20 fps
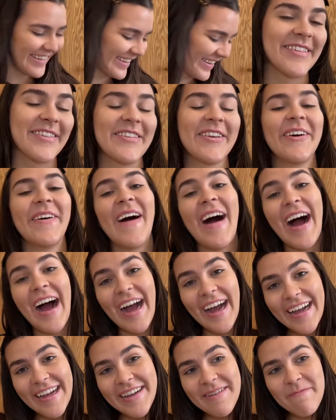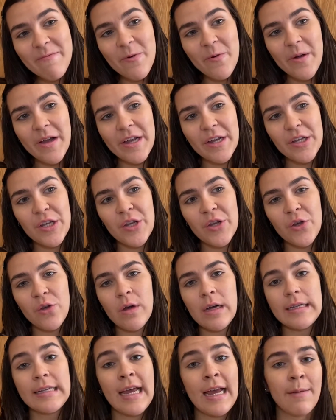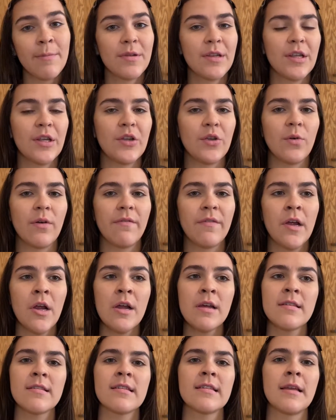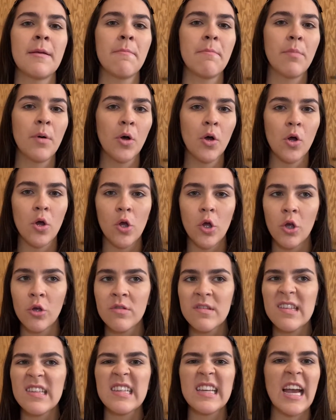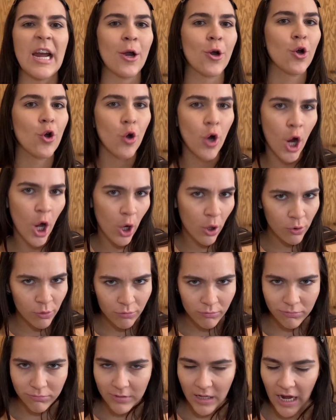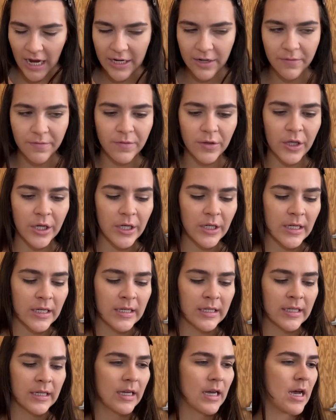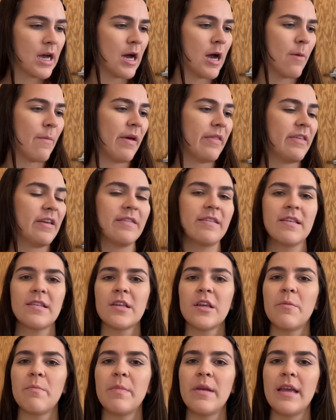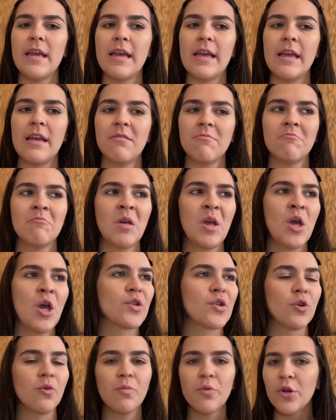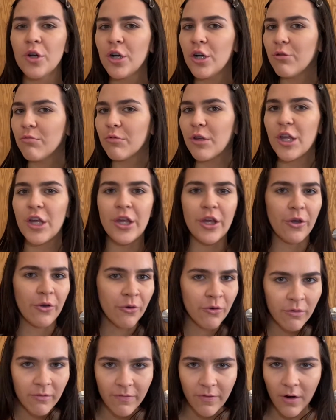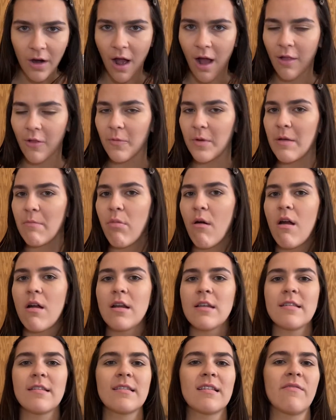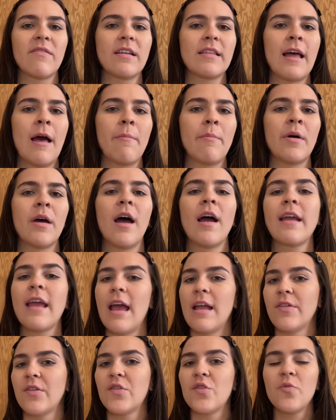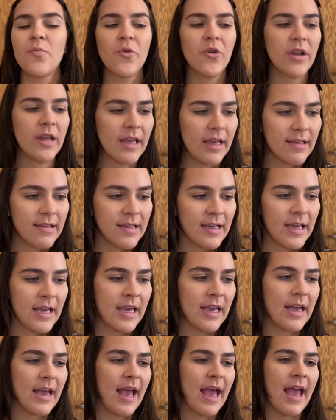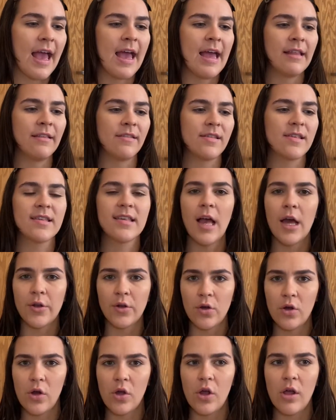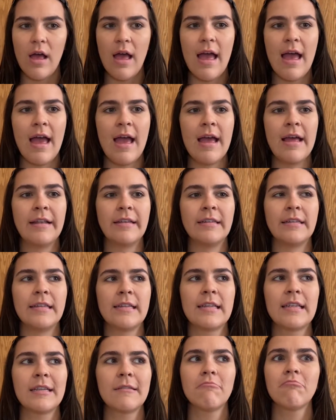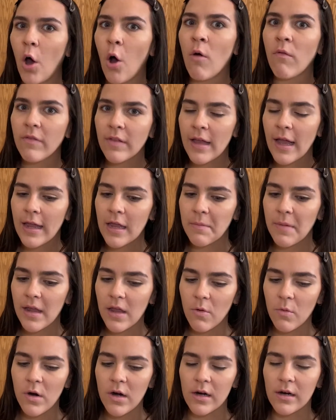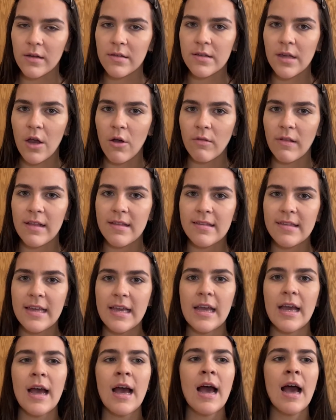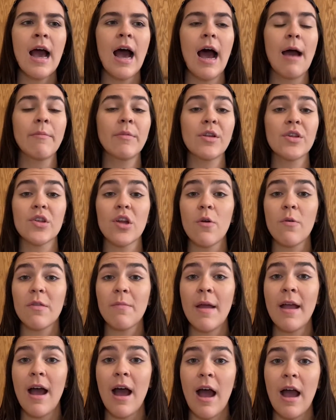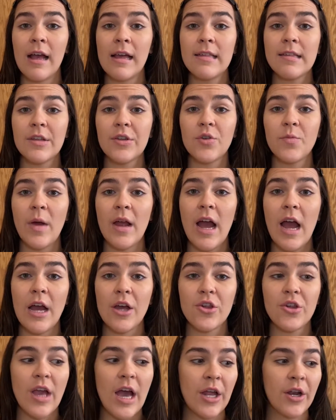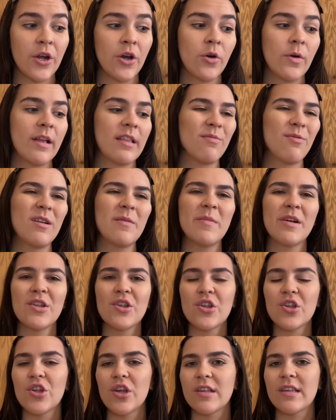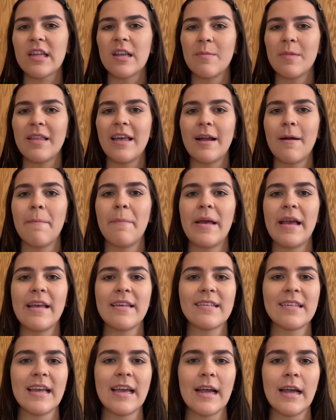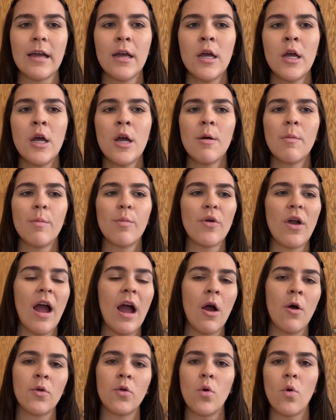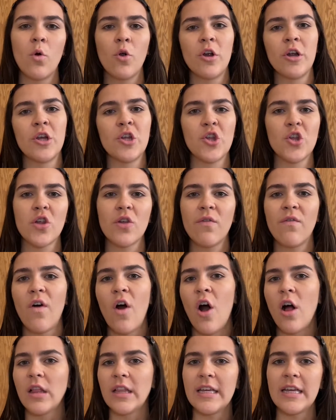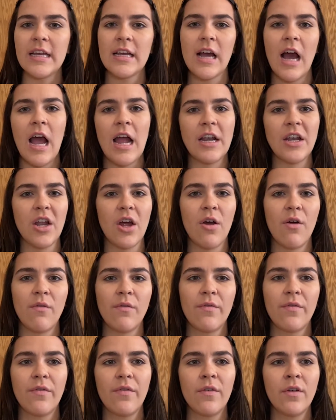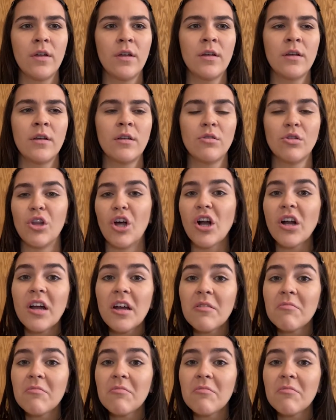So I am going to attempt to do a very simple scarecrow kind of look. I think this can be super cute for Halloween parties and stuff like that, but again, super easy and subtle, and hopefully I can make it work. So let's see. I'm gonna start with my eyes and do my eyeshadow. It's pretty much just gonna be like a basic brown, orange, fall-y kind of look.